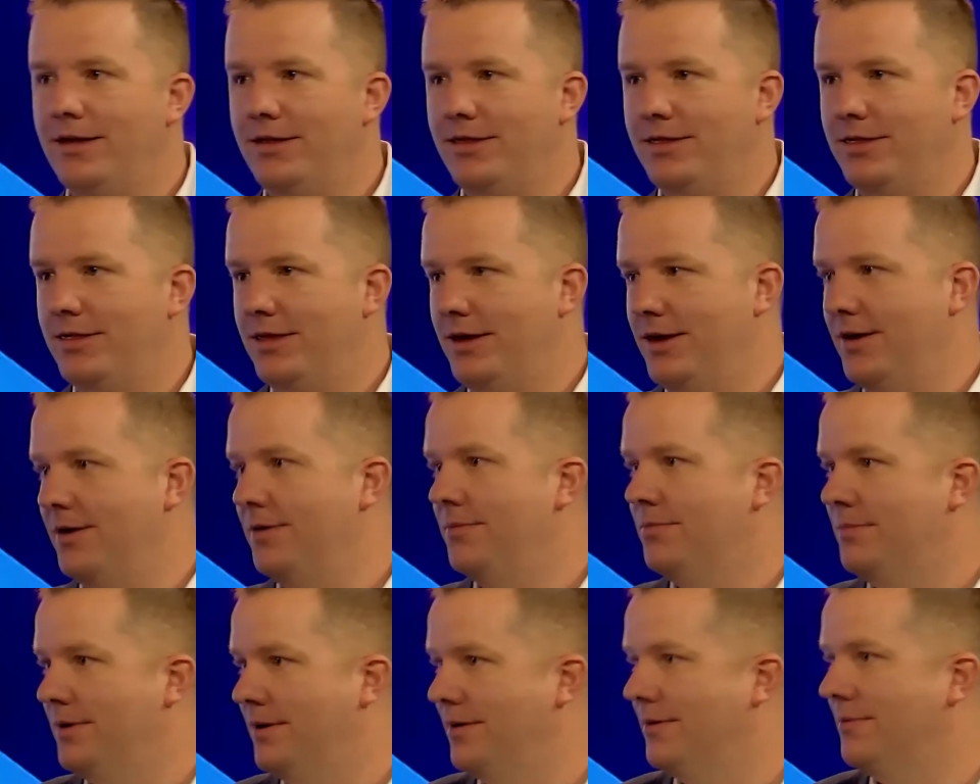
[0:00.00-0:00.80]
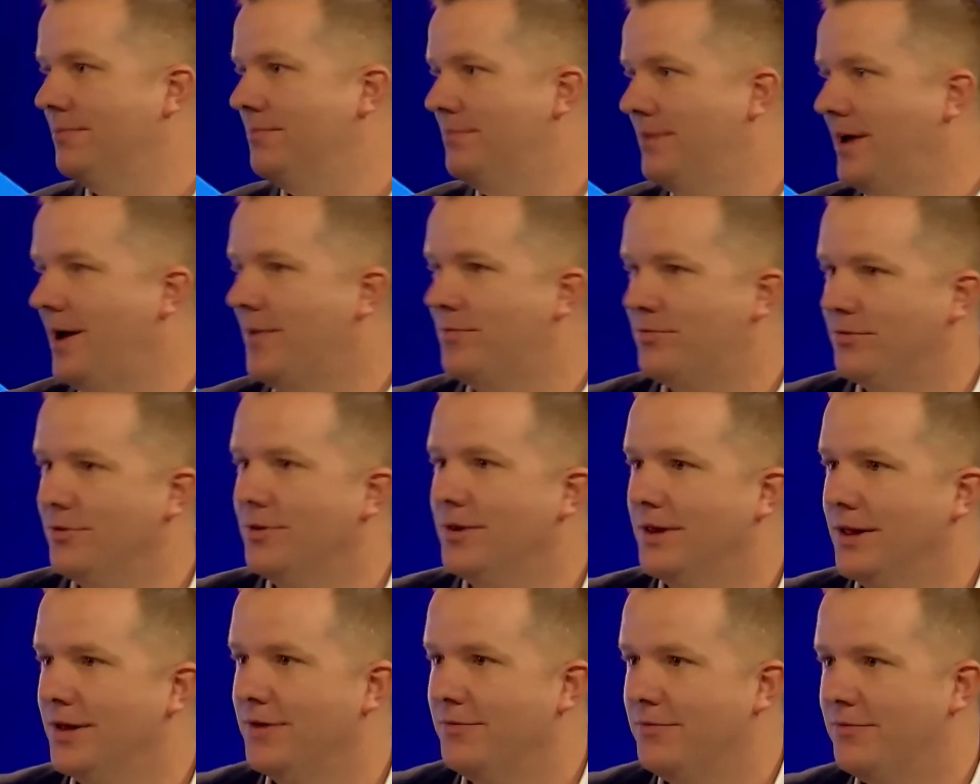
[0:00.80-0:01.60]
They're
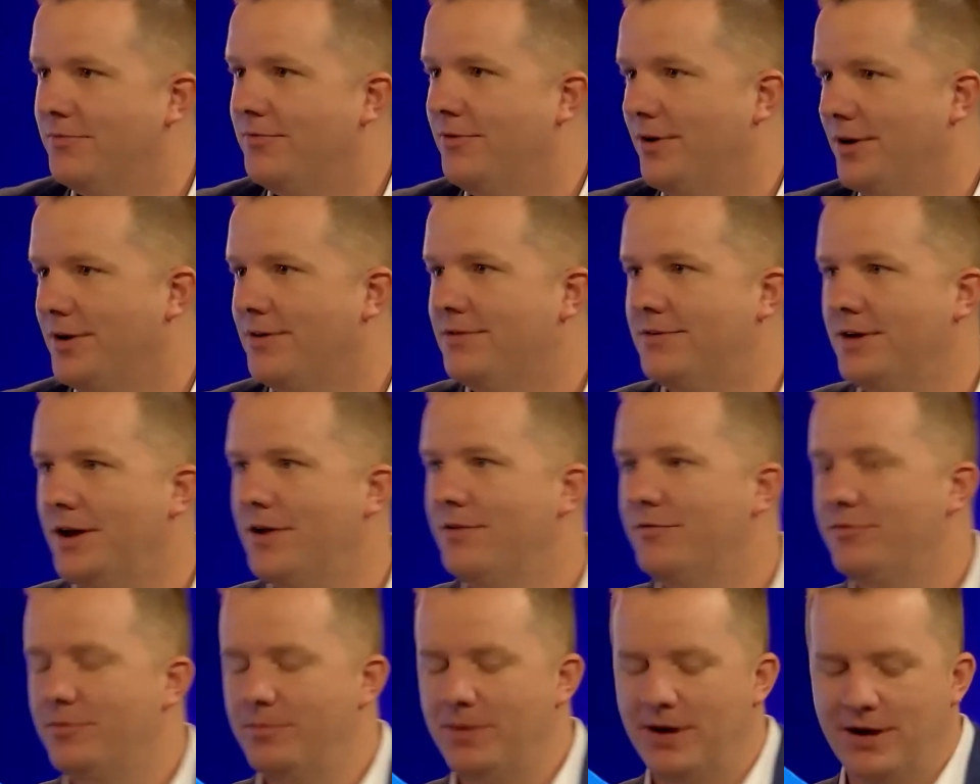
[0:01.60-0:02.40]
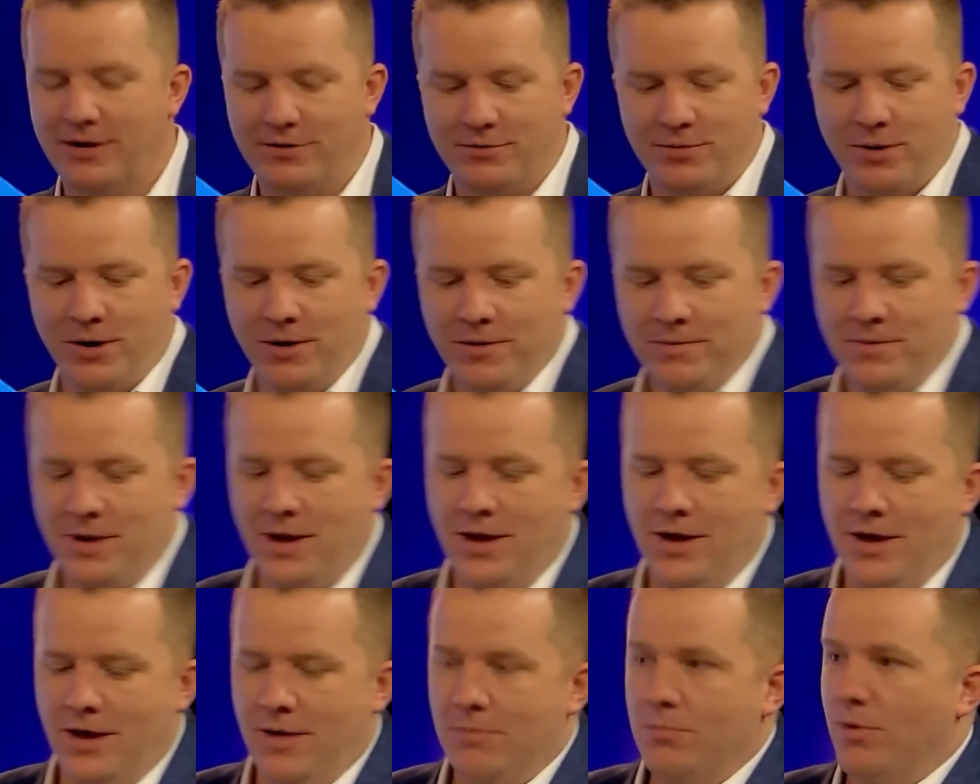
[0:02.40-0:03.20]
absolutely front and center for me as well.
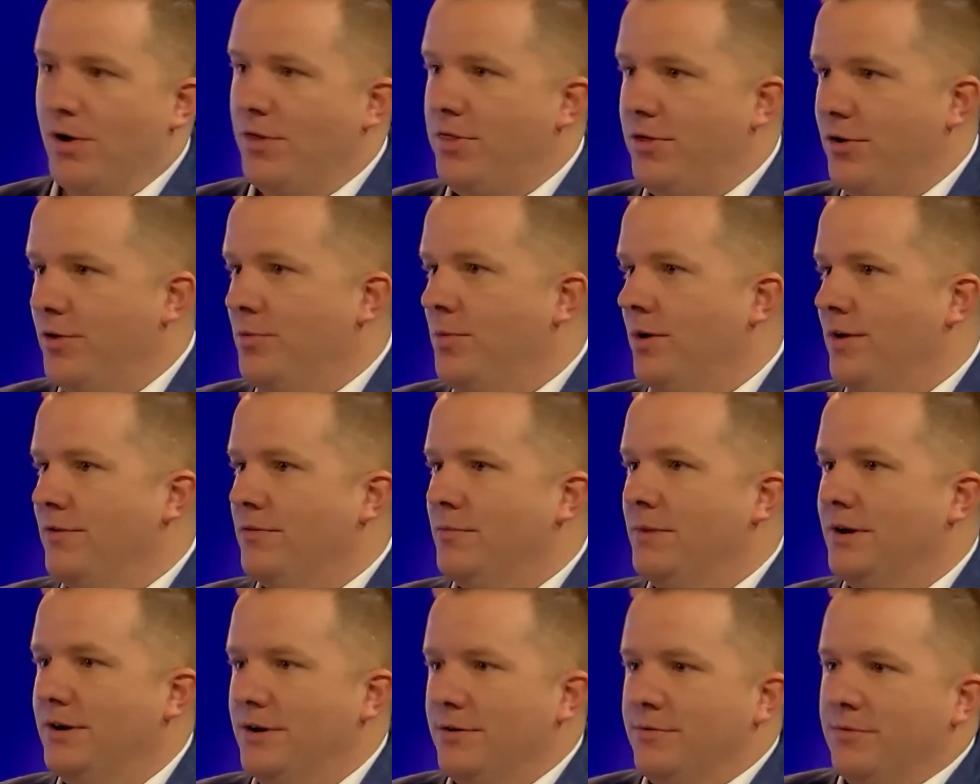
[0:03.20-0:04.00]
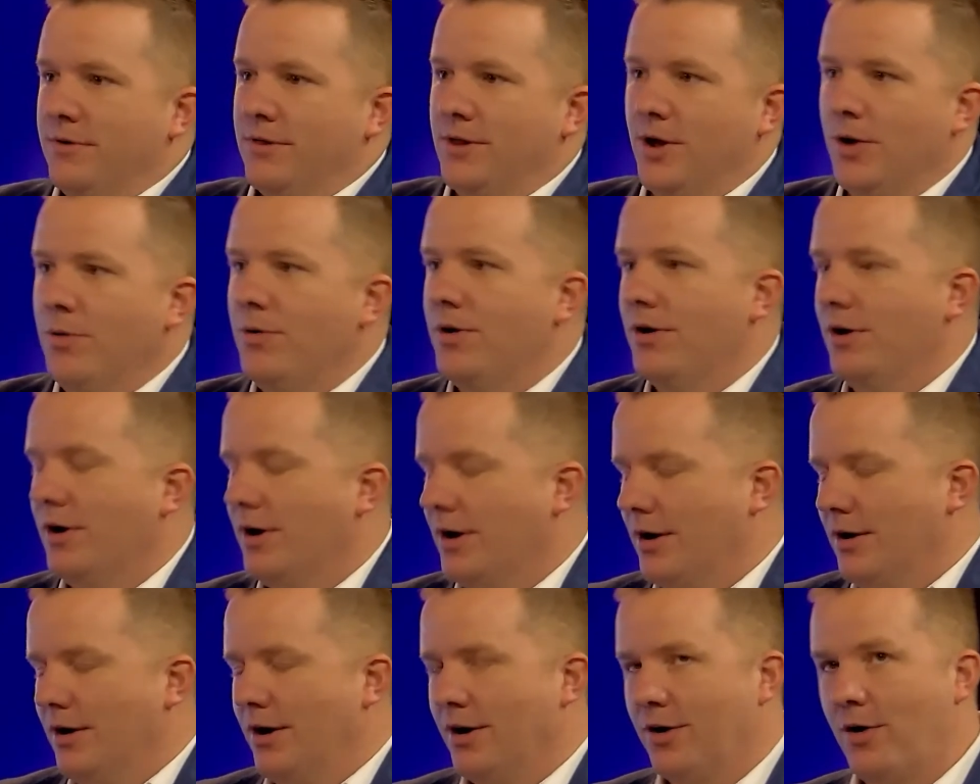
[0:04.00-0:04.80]
My third one's a bit different though, and I
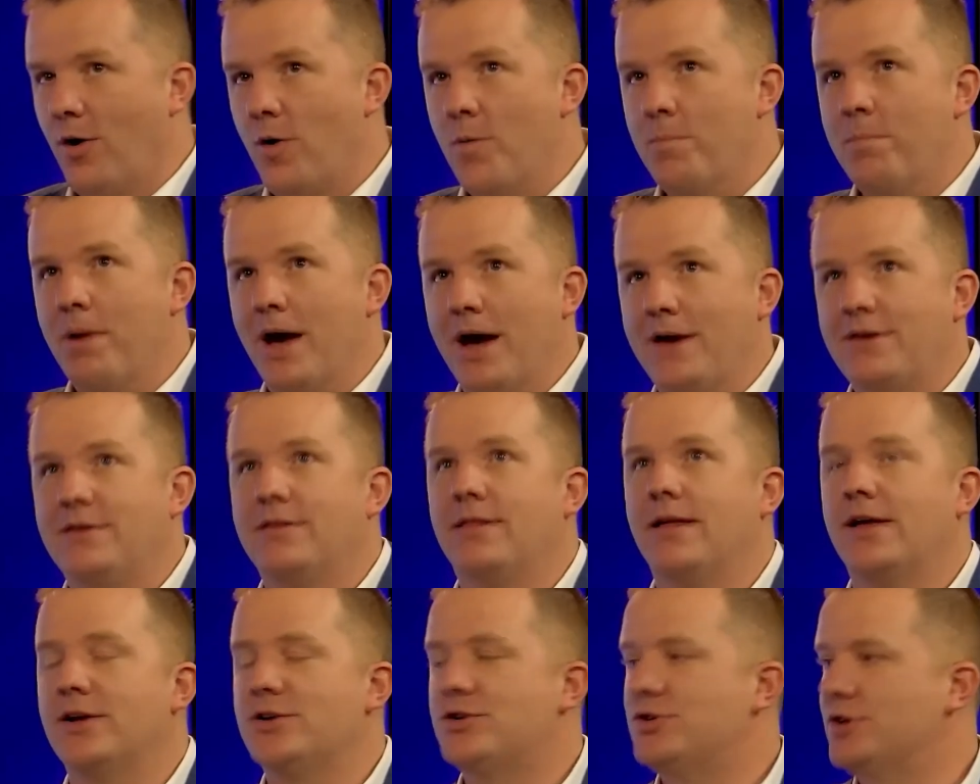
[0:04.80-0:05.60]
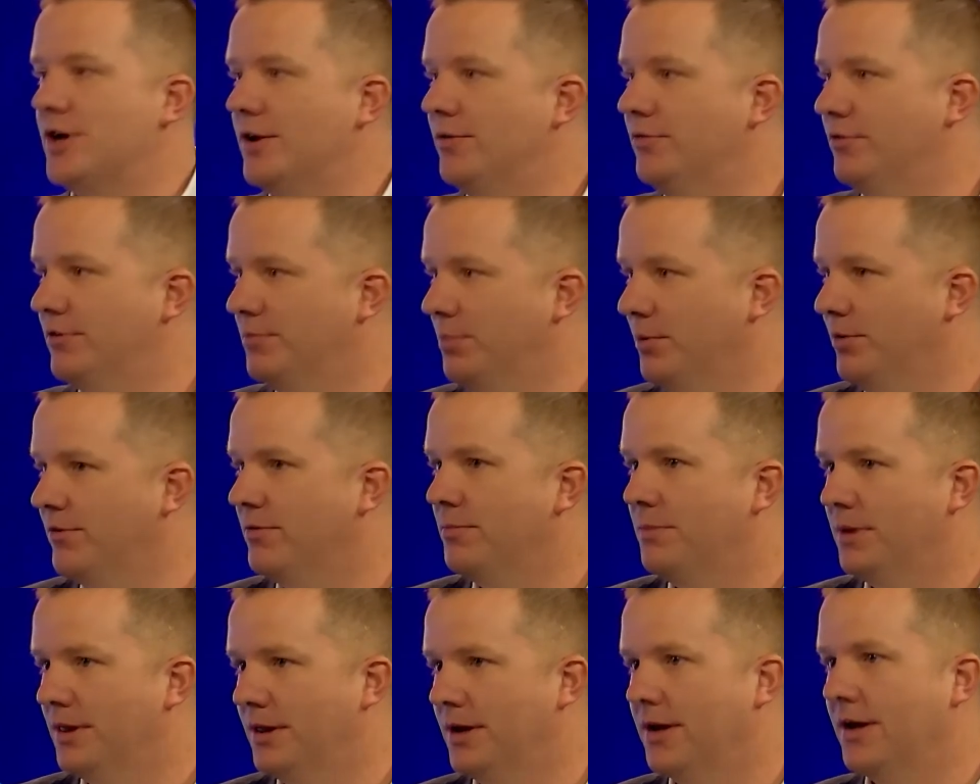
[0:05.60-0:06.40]
go back to that shared
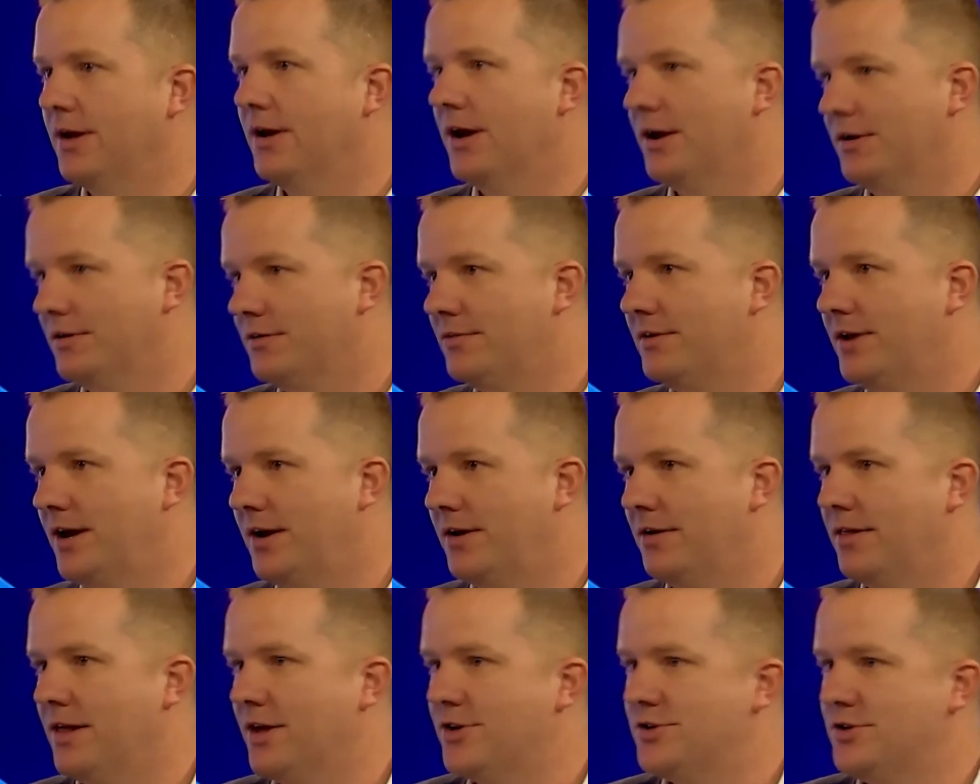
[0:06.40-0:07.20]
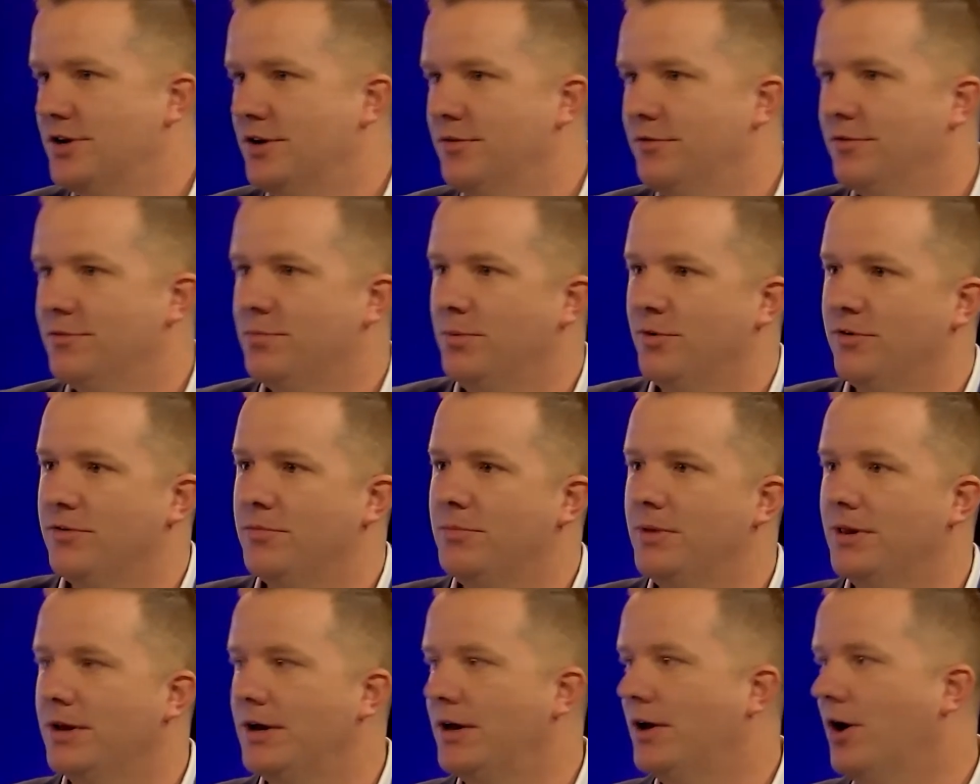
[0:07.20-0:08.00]
responsibility and understanding that shared
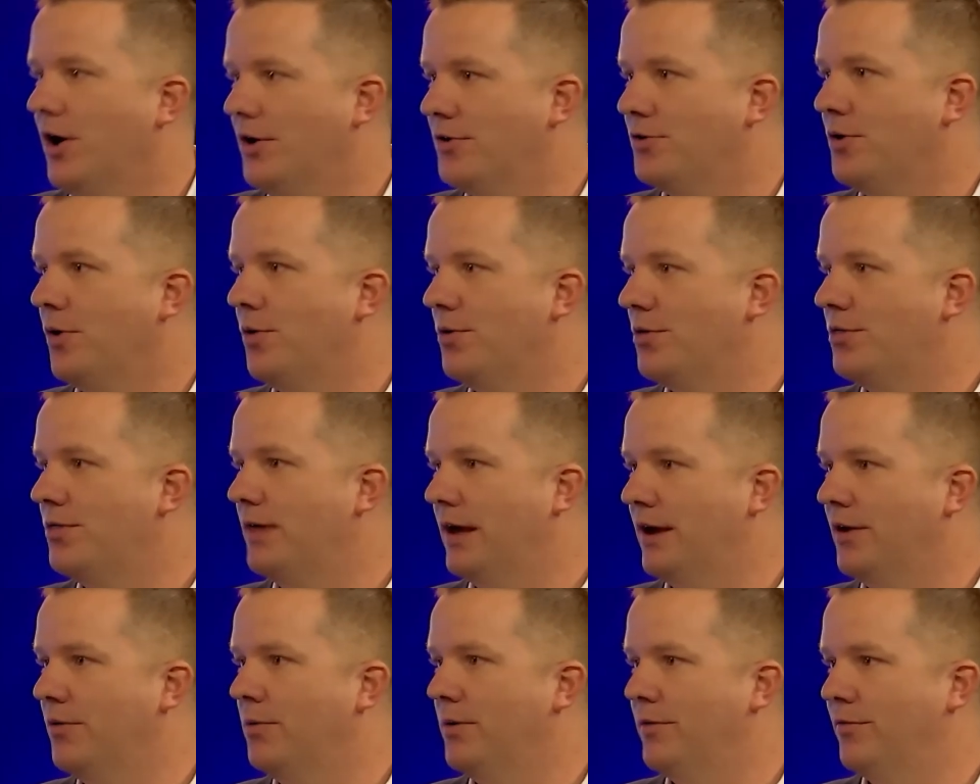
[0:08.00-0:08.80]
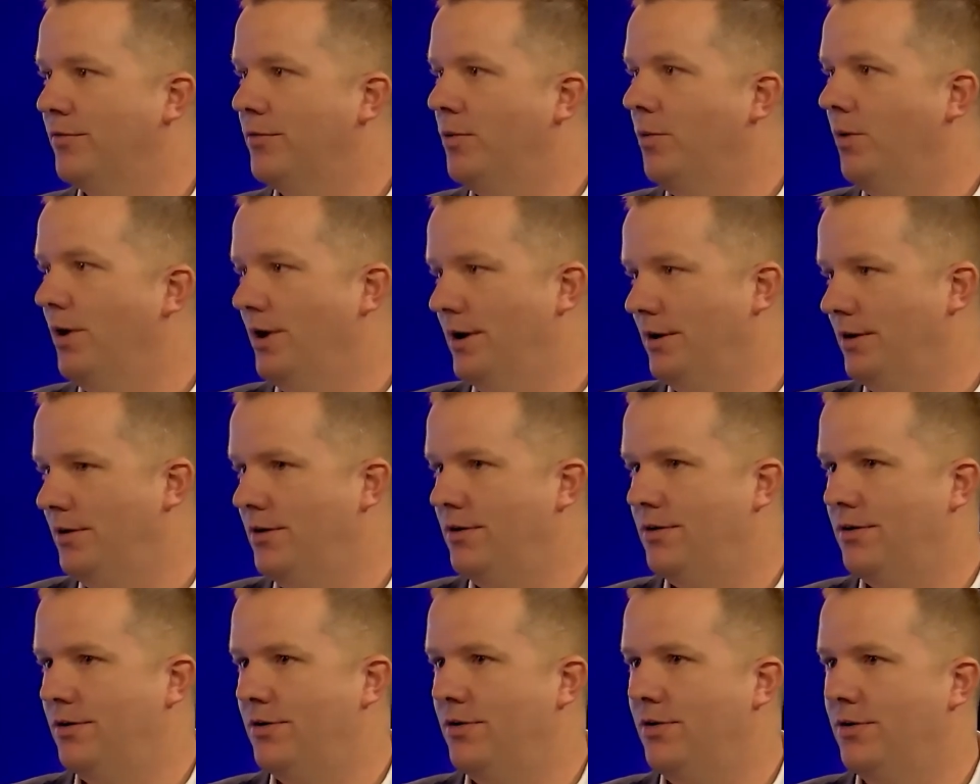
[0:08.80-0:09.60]
responsibility. I don't think we've quite
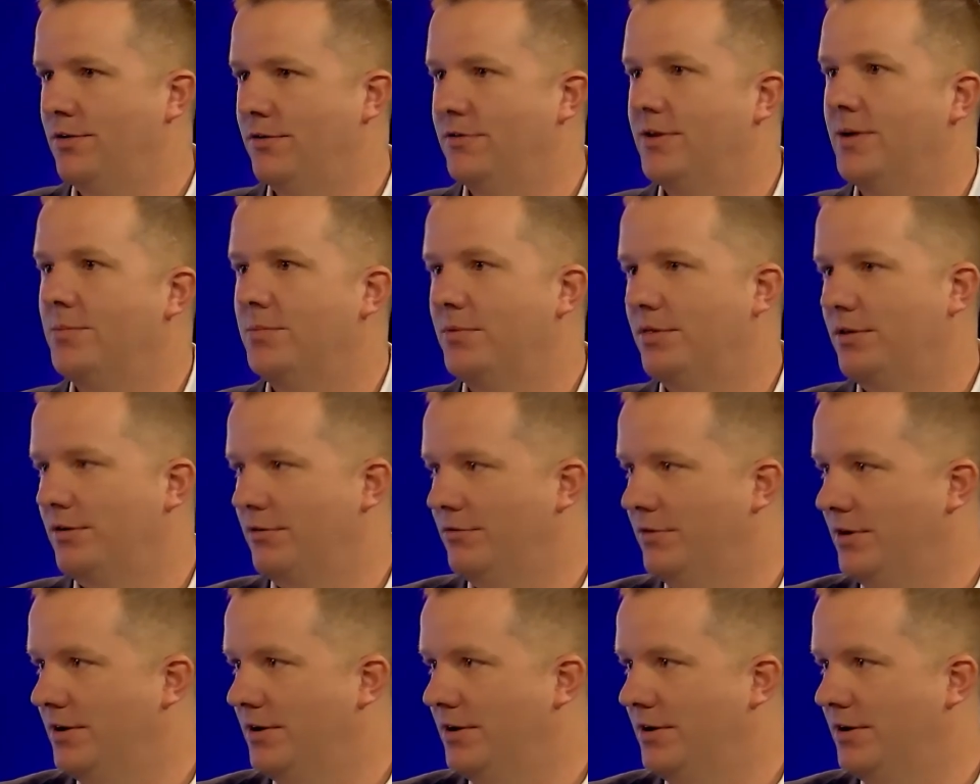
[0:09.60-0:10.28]
grasped the